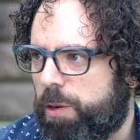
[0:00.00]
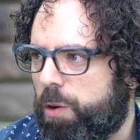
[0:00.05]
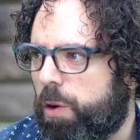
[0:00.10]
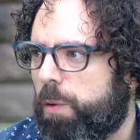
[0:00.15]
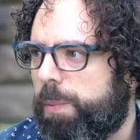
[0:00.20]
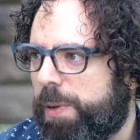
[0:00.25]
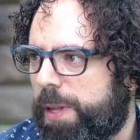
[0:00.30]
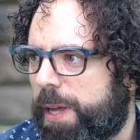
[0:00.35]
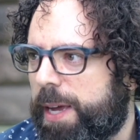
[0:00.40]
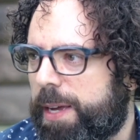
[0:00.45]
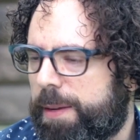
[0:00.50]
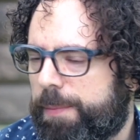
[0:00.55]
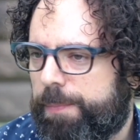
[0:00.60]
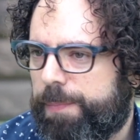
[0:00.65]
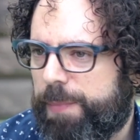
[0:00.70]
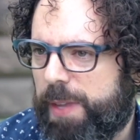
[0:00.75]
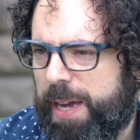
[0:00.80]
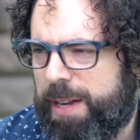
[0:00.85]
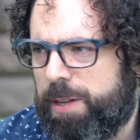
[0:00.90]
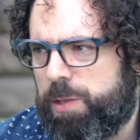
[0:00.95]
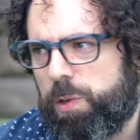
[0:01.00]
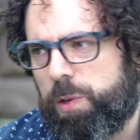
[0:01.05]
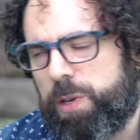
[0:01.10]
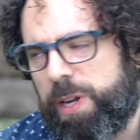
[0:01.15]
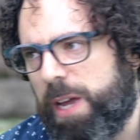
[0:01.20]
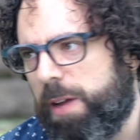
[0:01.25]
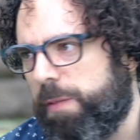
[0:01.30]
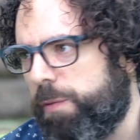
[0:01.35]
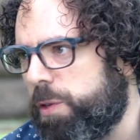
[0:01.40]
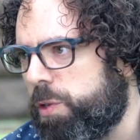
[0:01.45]
go play. And it's
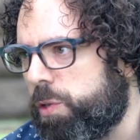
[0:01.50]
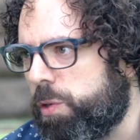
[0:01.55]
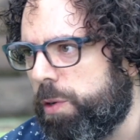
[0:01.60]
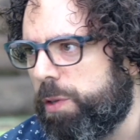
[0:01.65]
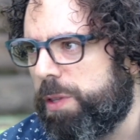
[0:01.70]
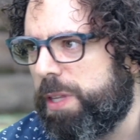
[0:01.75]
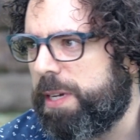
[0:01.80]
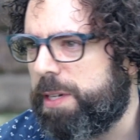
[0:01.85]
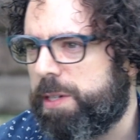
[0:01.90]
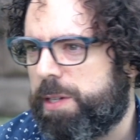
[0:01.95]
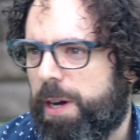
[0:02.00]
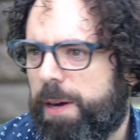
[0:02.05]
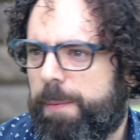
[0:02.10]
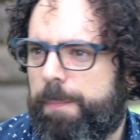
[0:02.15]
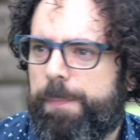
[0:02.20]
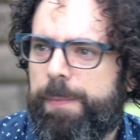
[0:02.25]
okay if you screw things up.